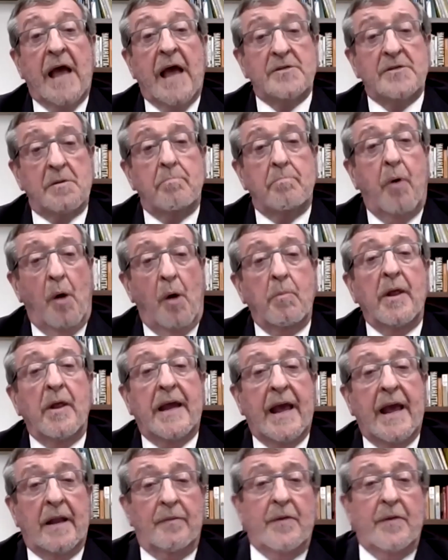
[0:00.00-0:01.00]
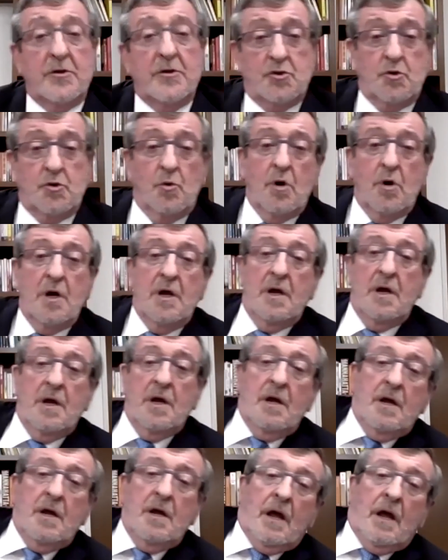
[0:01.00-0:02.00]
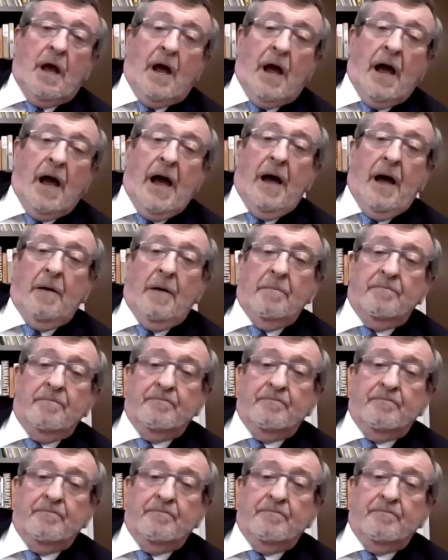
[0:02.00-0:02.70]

as a public health issue. To